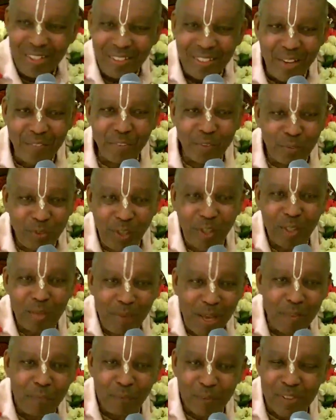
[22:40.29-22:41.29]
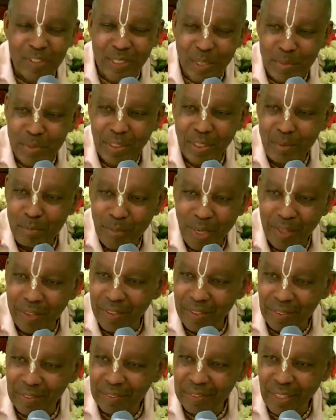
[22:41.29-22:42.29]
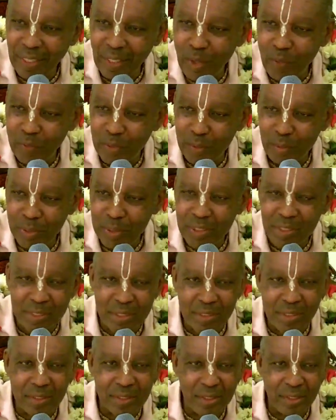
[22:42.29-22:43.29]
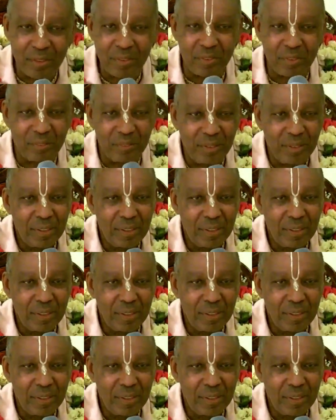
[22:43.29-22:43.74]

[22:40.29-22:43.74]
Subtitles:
You have to follow my footsteps, get married, take over the business, etc.